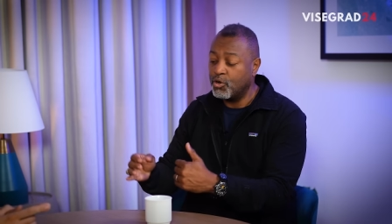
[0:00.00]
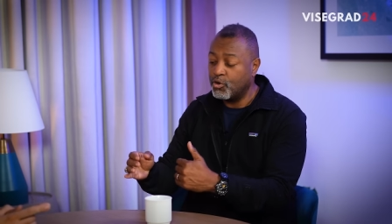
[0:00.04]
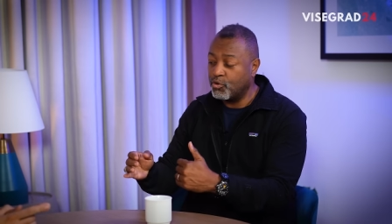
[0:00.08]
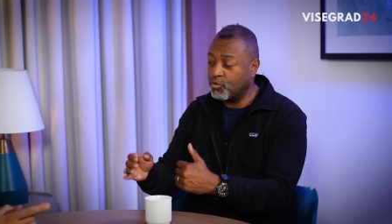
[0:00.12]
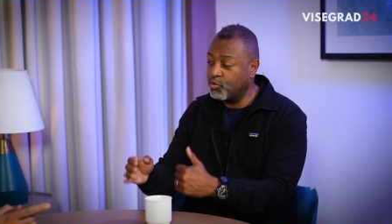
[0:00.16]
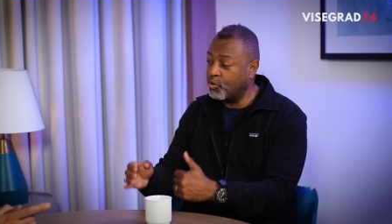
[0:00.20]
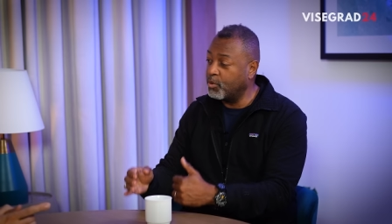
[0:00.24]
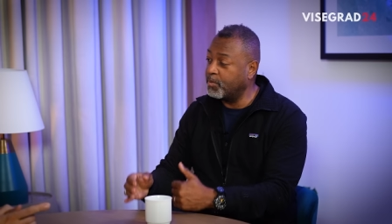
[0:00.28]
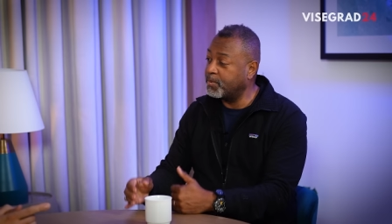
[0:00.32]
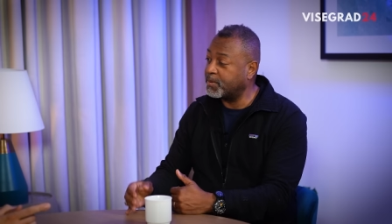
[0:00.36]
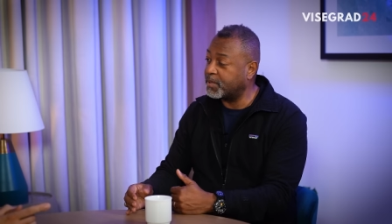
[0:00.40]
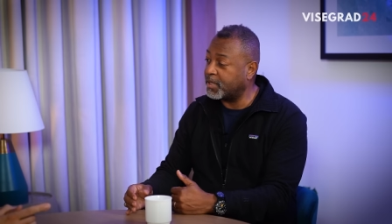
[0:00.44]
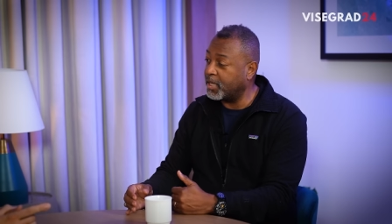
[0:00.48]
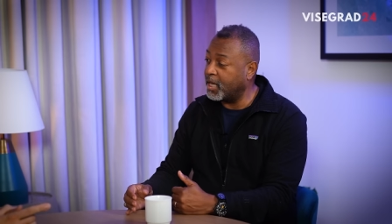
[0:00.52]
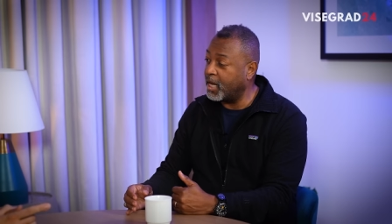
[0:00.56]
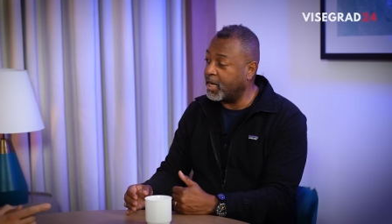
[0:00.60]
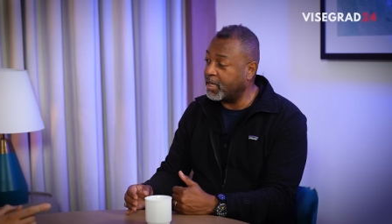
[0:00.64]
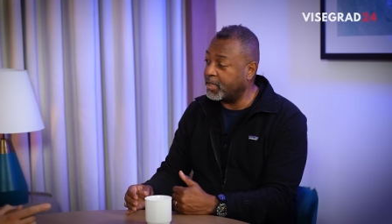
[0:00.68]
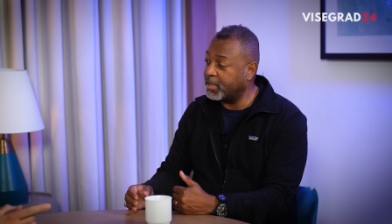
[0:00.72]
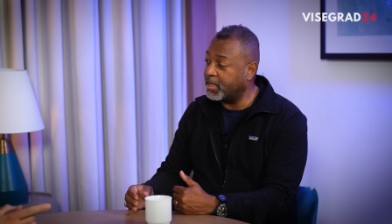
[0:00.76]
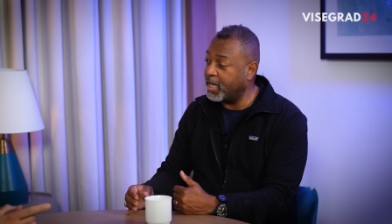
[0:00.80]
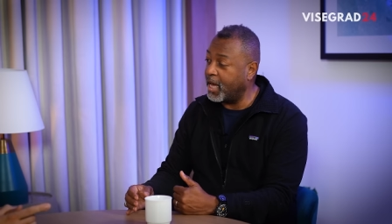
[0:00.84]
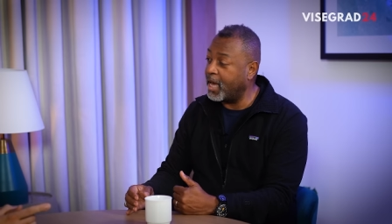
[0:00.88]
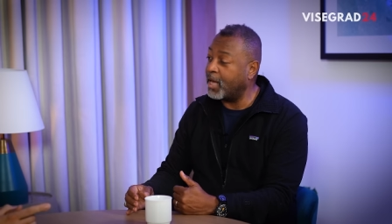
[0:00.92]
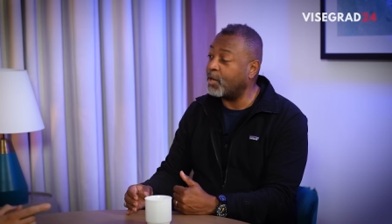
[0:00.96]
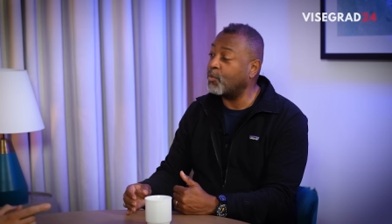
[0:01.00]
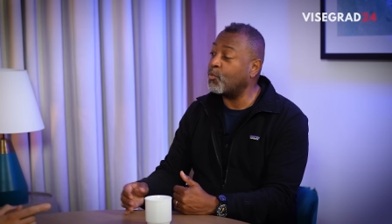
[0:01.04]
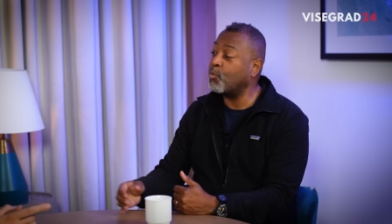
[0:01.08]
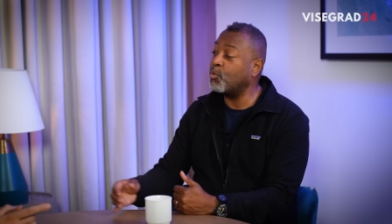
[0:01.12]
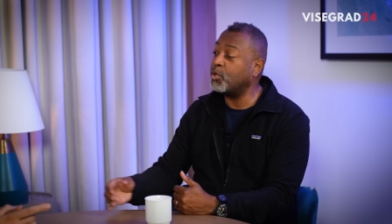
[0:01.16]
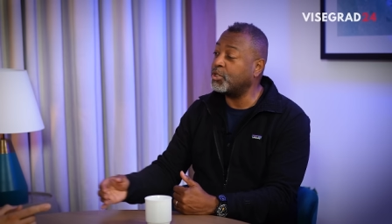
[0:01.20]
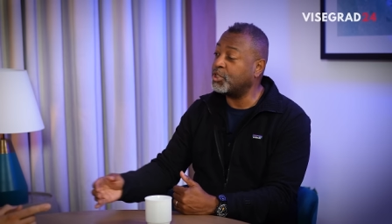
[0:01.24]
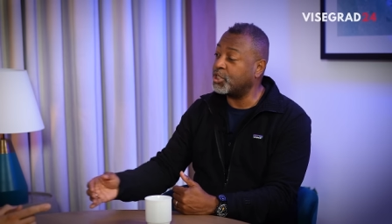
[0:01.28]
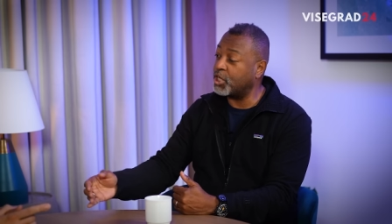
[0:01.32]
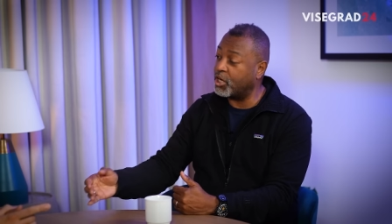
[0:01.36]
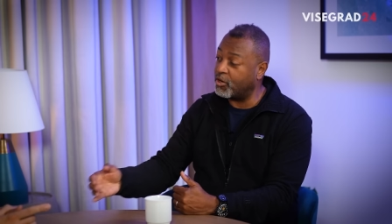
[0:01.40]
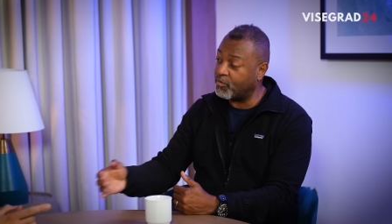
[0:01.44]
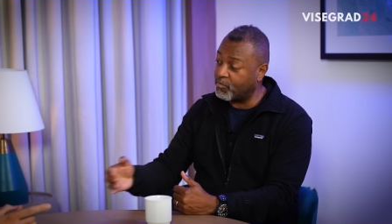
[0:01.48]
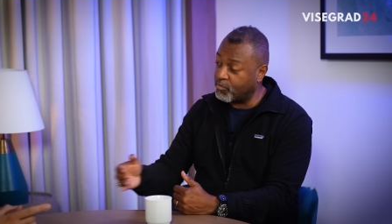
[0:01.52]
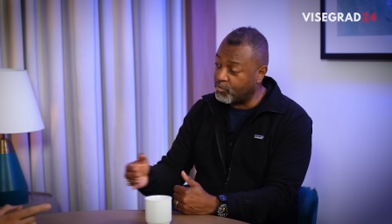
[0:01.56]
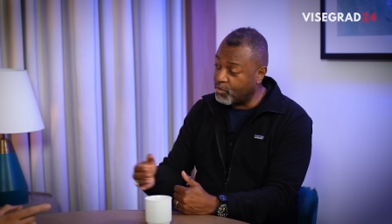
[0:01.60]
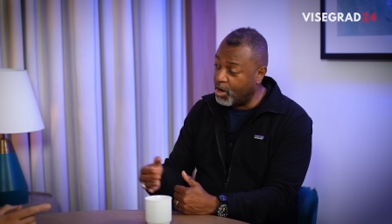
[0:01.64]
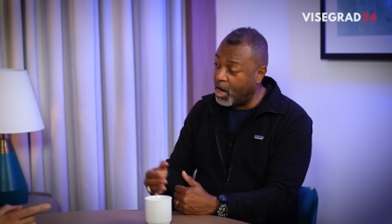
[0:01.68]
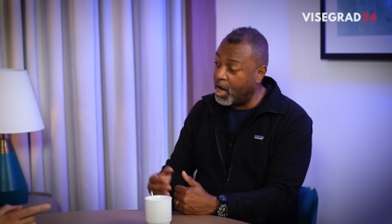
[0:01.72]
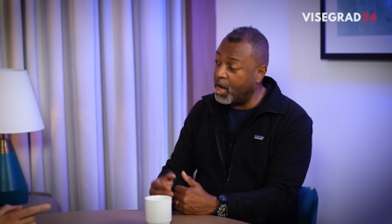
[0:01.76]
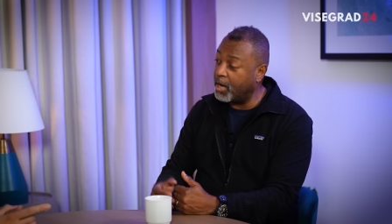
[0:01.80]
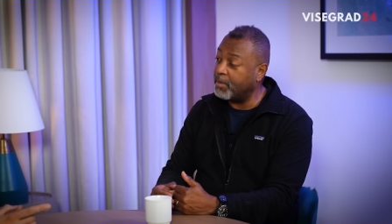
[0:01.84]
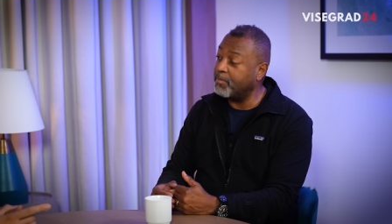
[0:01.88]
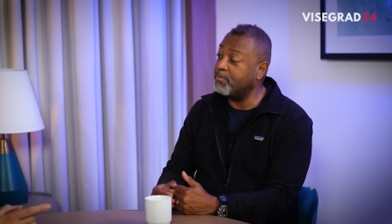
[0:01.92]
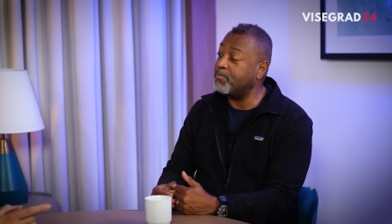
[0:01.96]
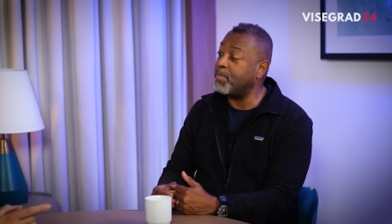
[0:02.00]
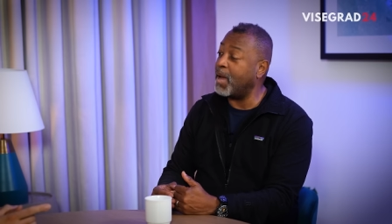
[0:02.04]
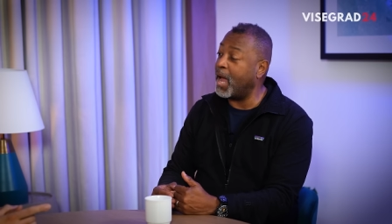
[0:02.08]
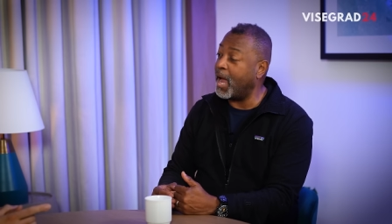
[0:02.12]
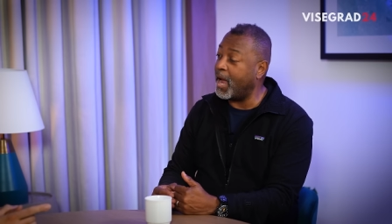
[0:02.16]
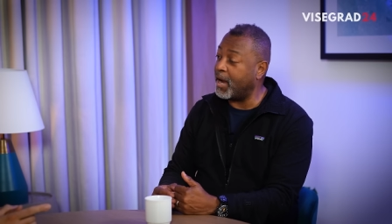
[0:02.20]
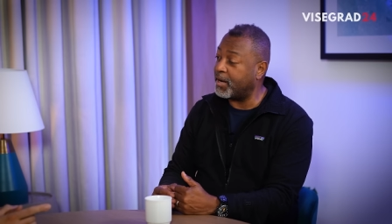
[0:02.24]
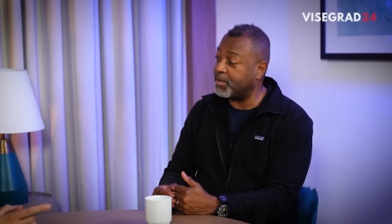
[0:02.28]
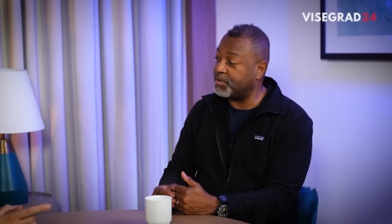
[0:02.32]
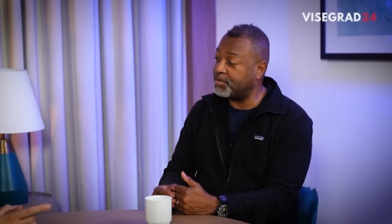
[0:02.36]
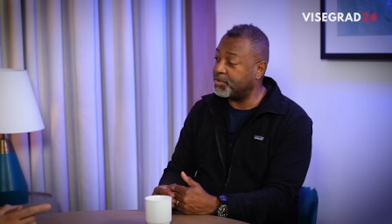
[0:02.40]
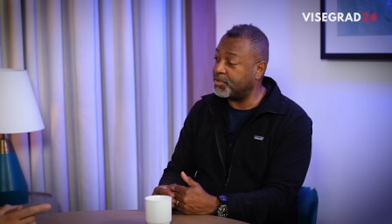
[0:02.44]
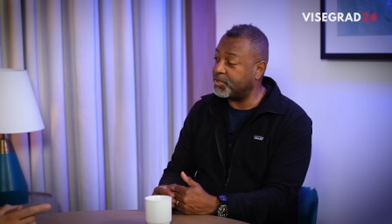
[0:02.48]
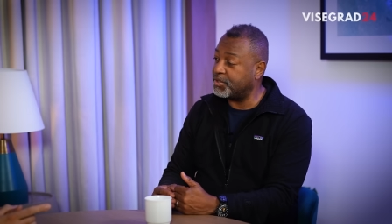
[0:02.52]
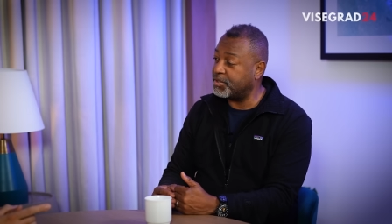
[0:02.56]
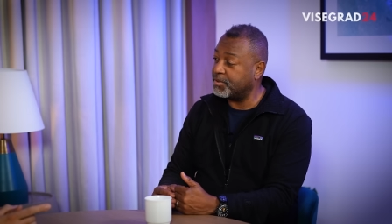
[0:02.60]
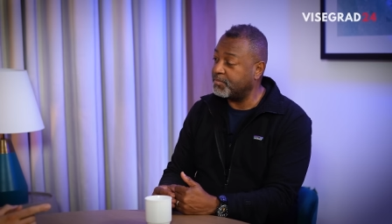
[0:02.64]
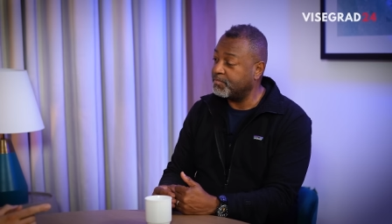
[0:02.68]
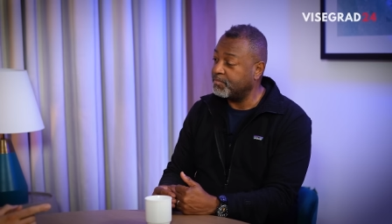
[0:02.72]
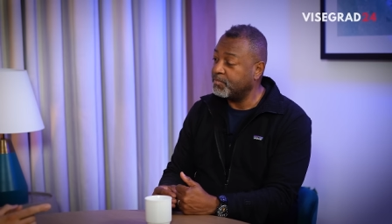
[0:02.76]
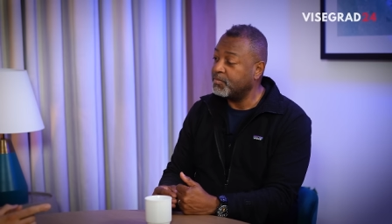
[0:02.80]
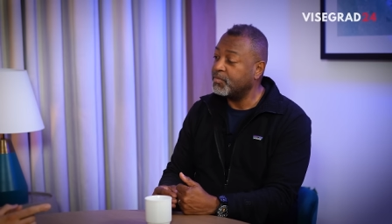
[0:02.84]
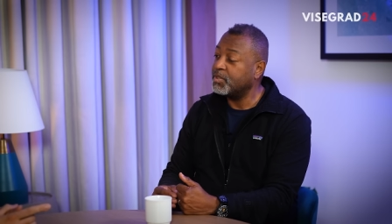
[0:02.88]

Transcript: groups like that, which Iran backs,